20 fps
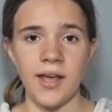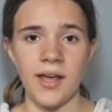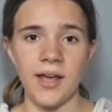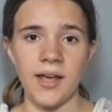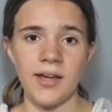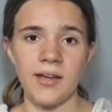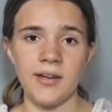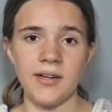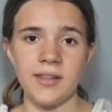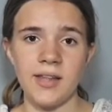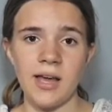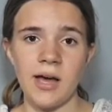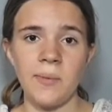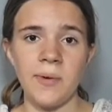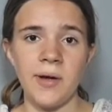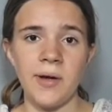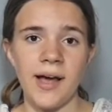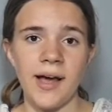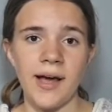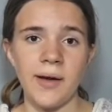And
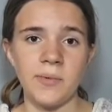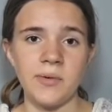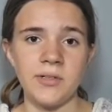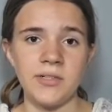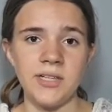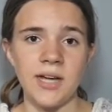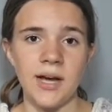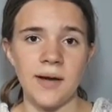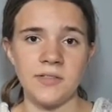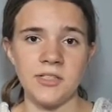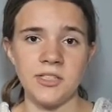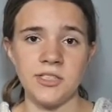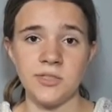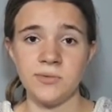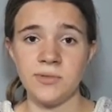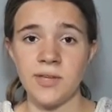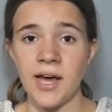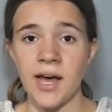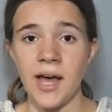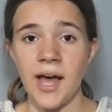that way I wouldn't have
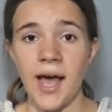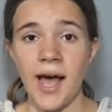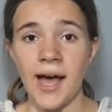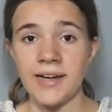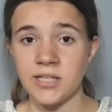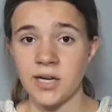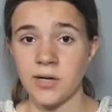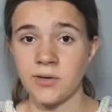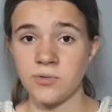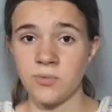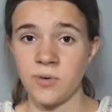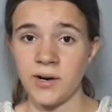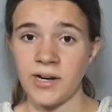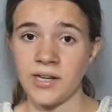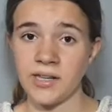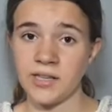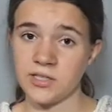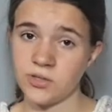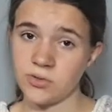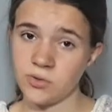to do that as I was
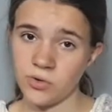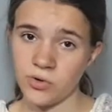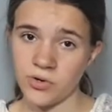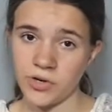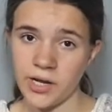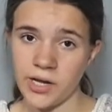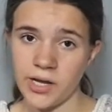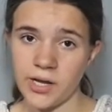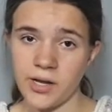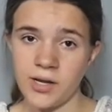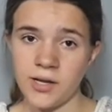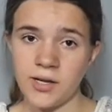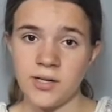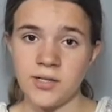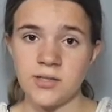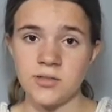writing the story.